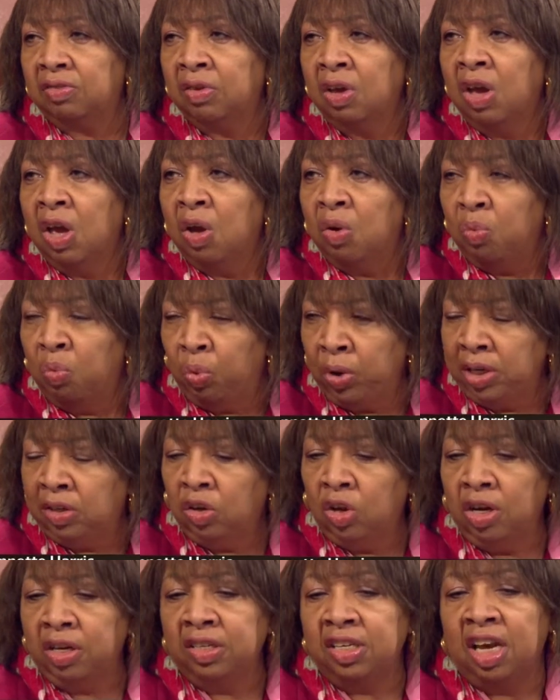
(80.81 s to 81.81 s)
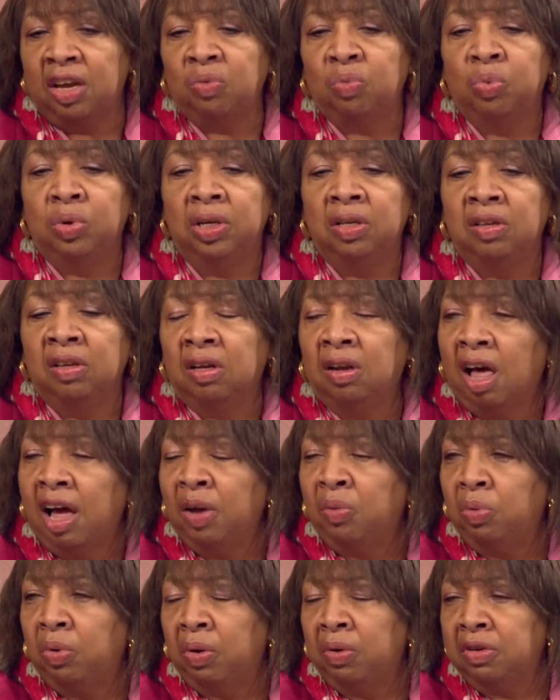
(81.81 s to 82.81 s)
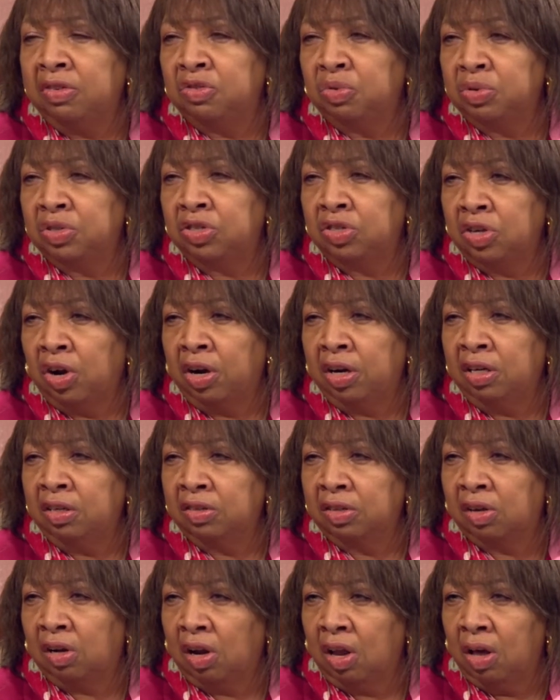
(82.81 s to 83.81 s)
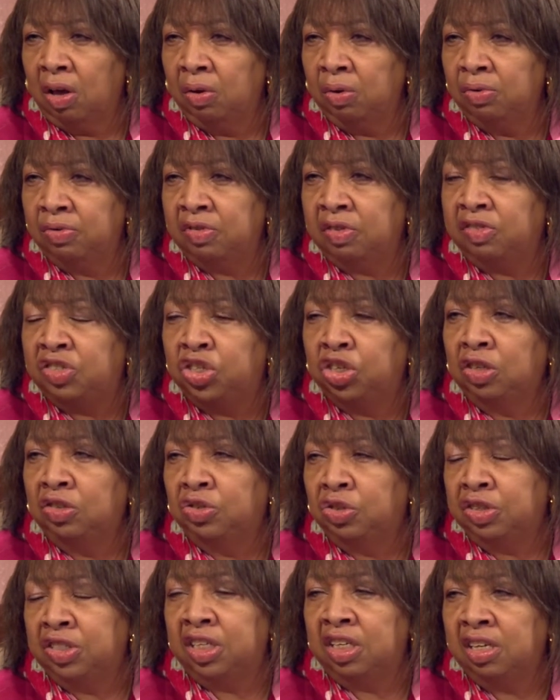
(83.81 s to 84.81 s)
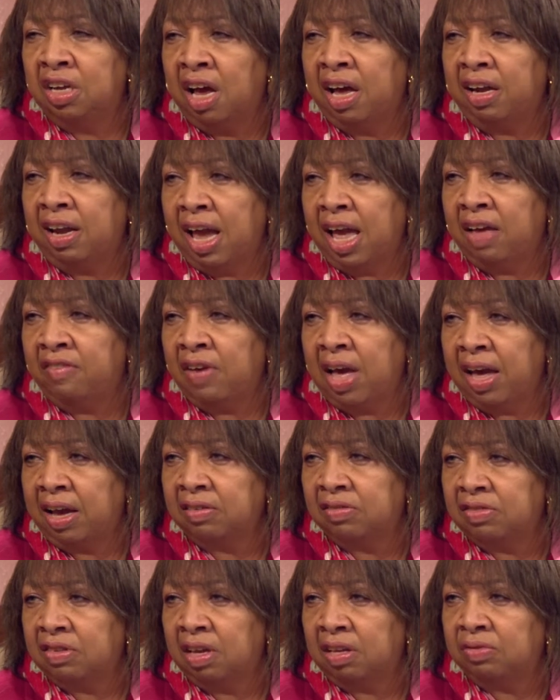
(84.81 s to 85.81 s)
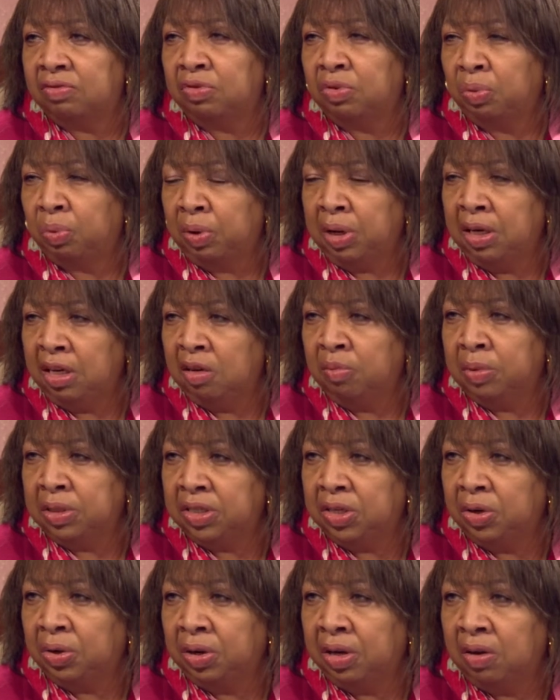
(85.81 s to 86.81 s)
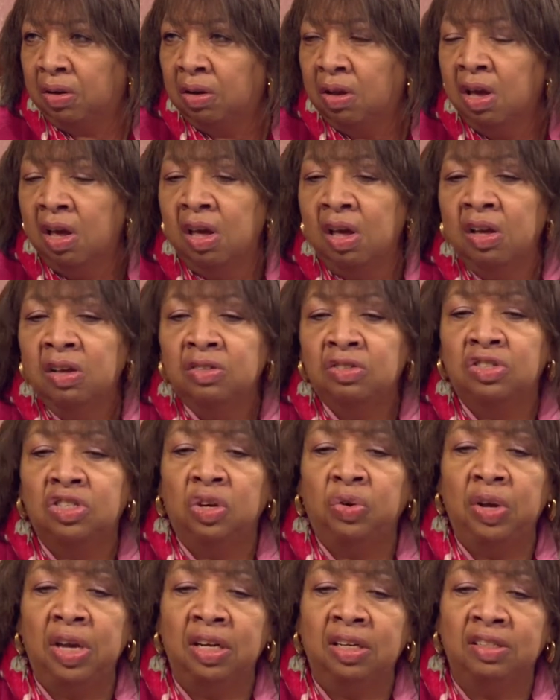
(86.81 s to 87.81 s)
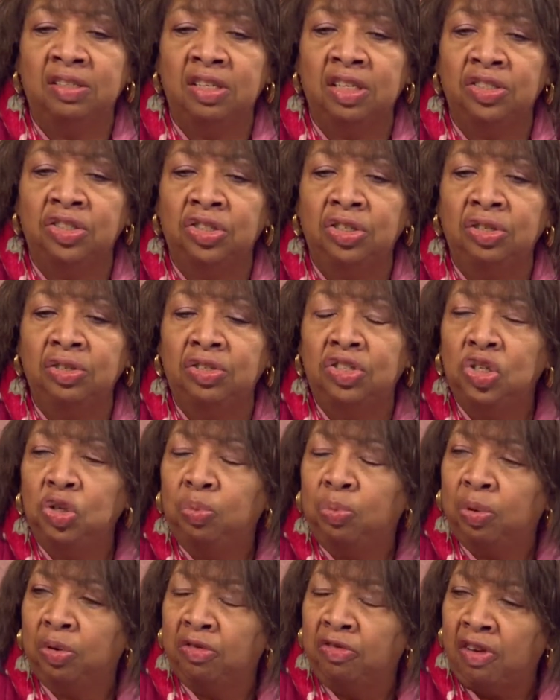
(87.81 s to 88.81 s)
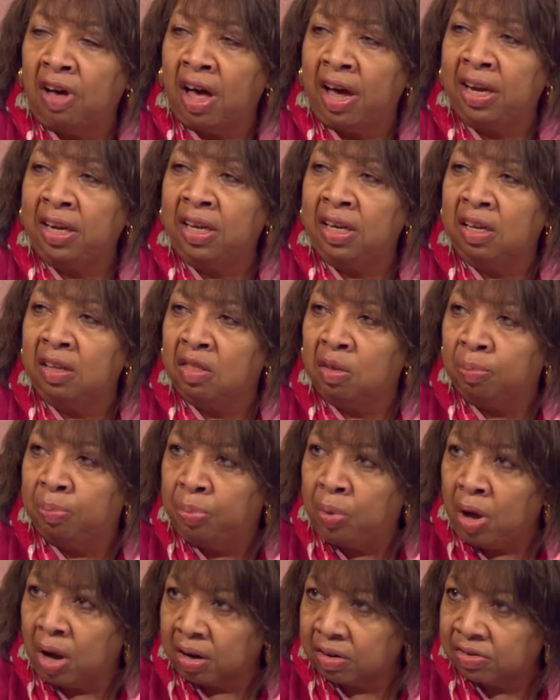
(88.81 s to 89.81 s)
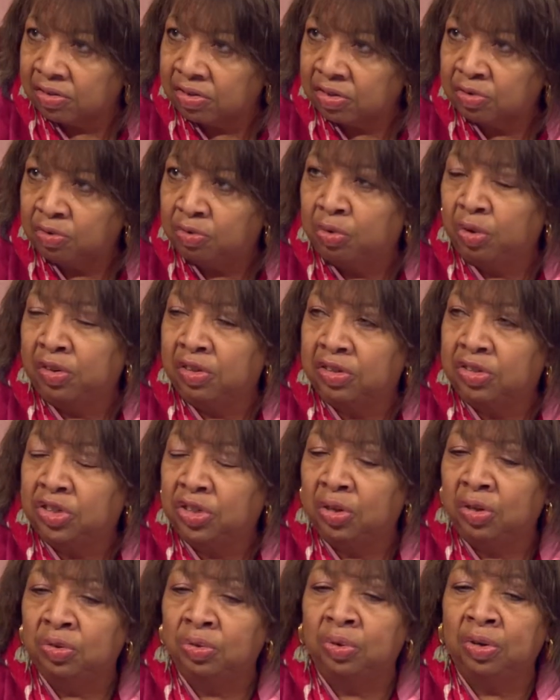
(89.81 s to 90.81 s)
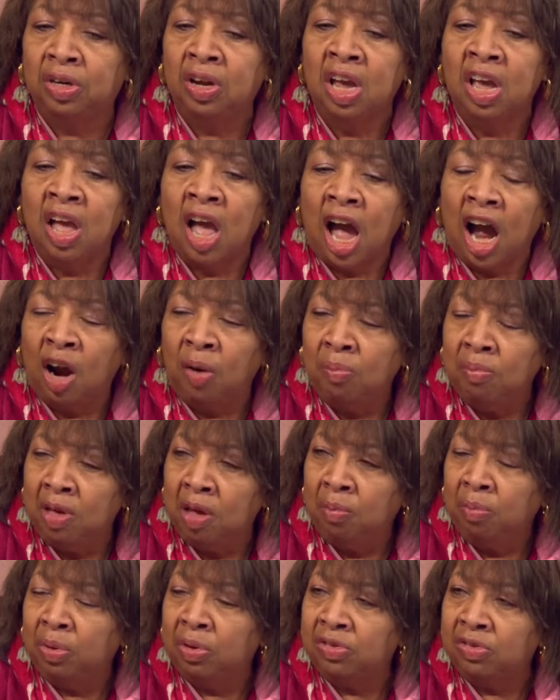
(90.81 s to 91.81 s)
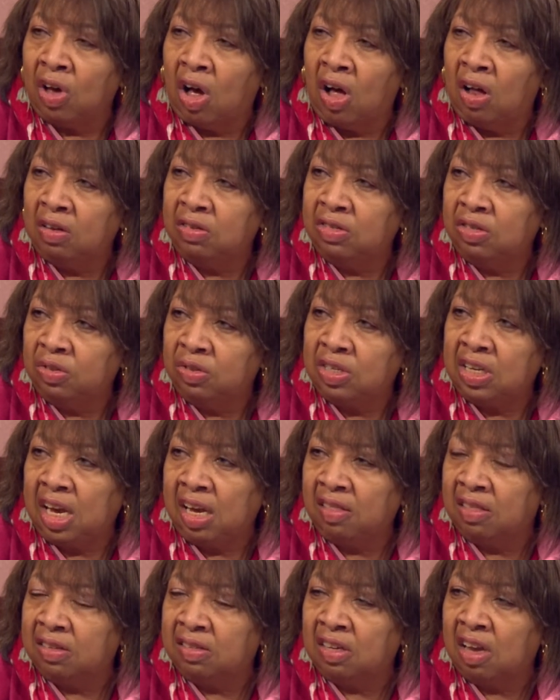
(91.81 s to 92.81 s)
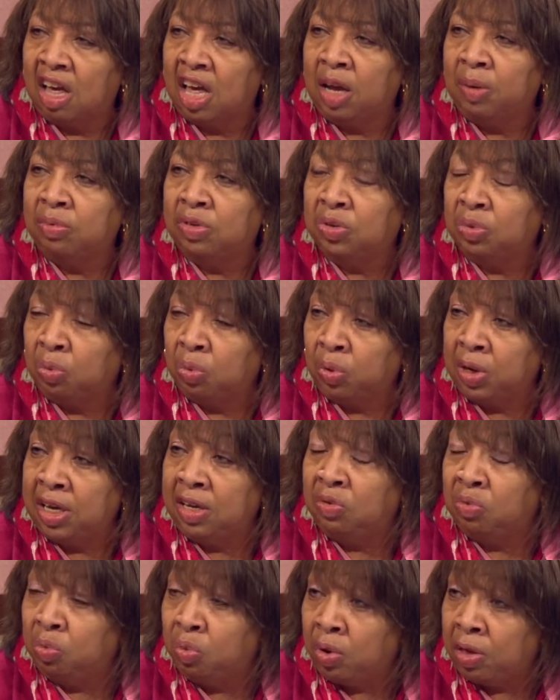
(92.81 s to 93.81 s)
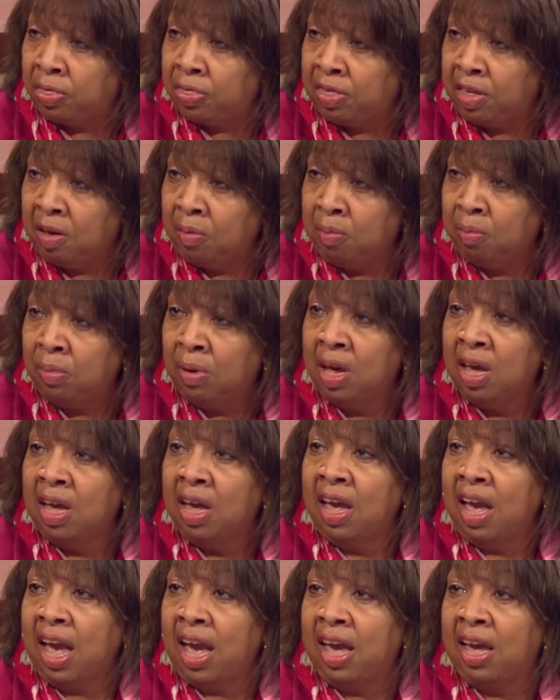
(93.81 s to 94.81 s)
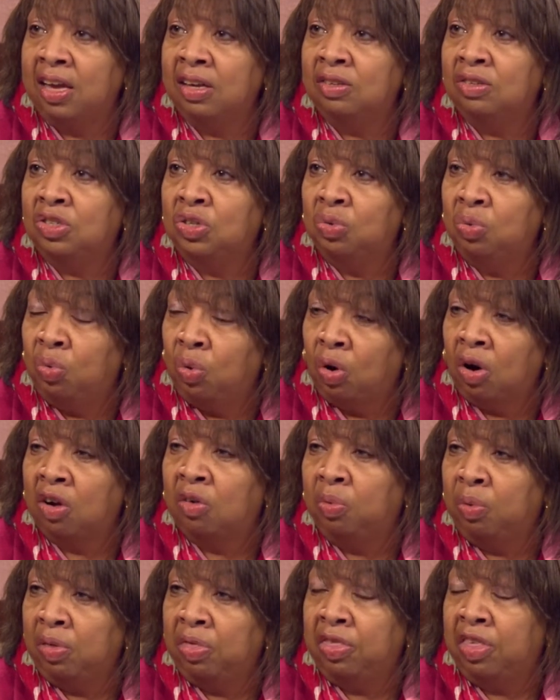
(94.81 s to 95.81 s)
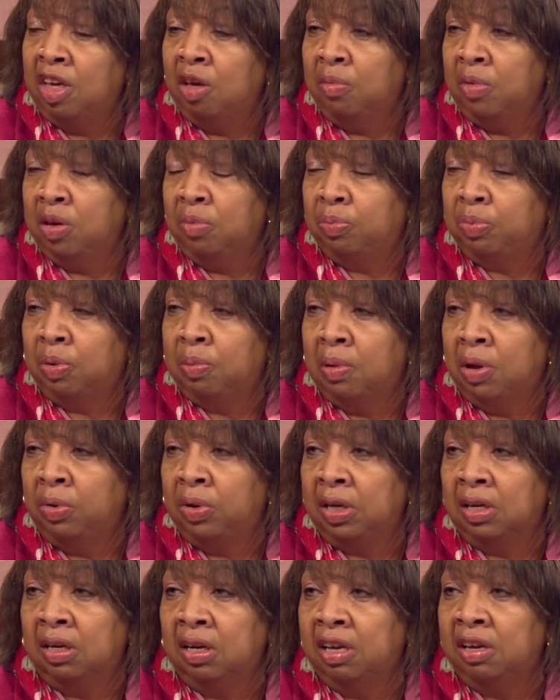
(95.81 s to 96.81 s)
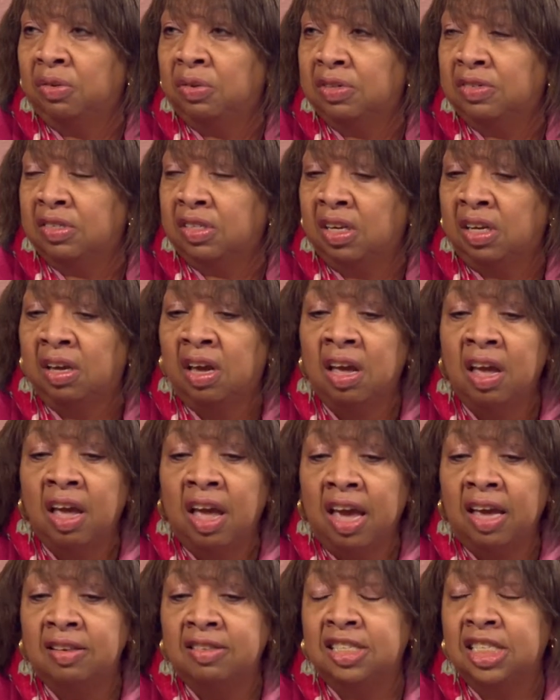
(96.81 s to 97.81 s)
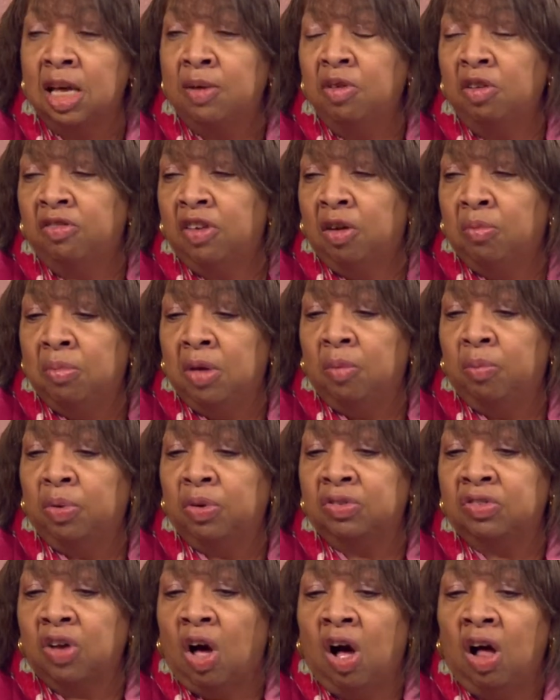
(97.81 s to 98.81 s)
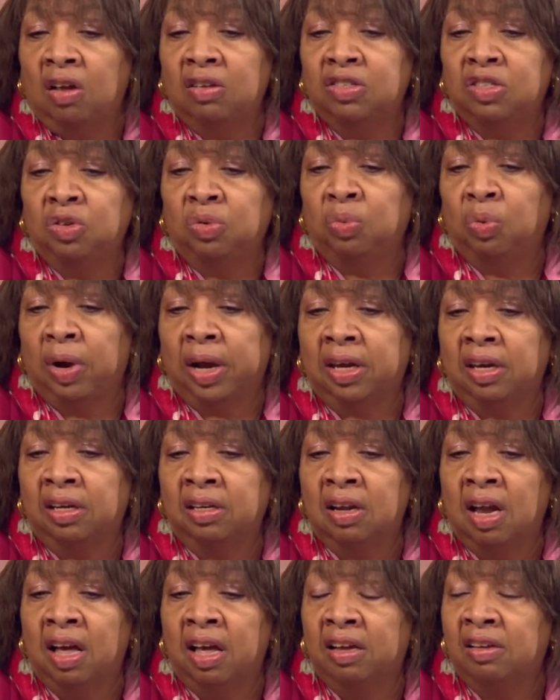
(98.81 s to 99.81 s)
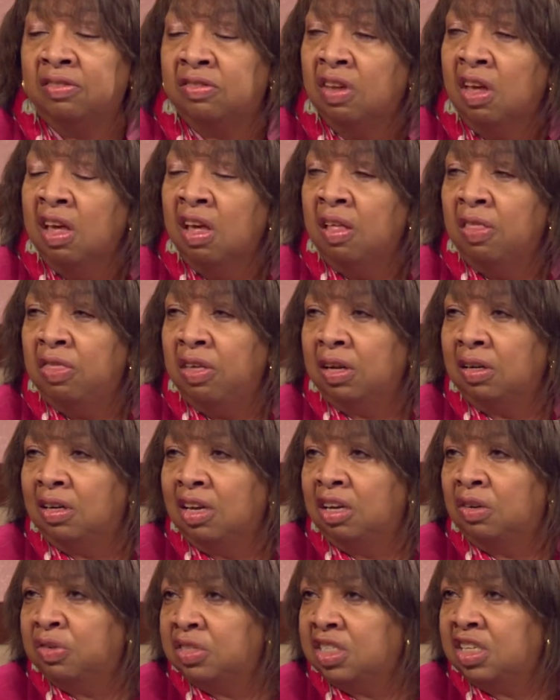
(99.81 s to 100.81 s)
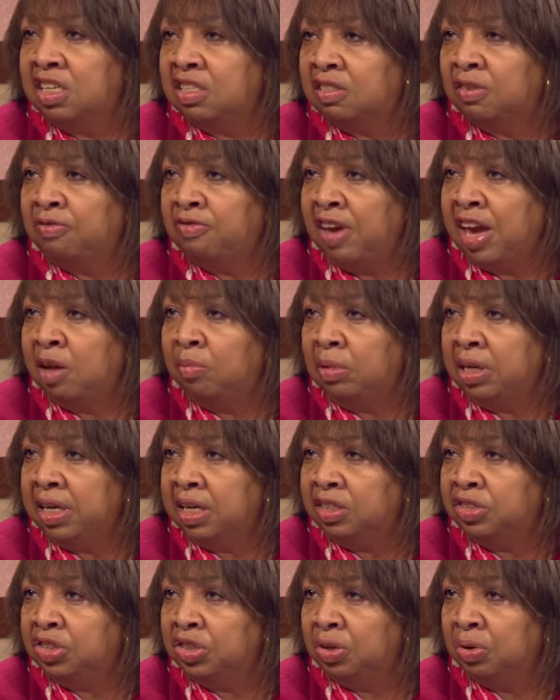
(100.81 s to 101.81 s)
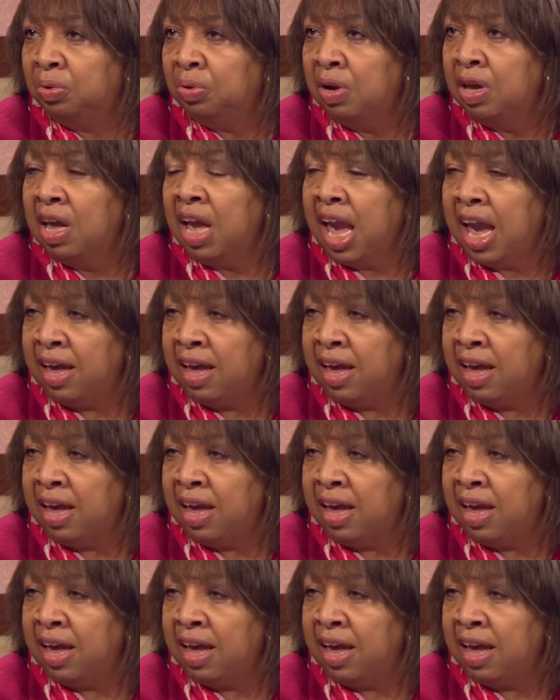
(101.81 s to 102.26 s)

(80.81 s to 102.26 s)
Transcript: Uh, uh, right. We looked at when the libraries were starting to close. Children did not have access to reading material. So in addition to providing the books for the children, our members also take the time to read with them and to work with them on promoting literacy. And some of our members also recognize that literacy is a family issue right.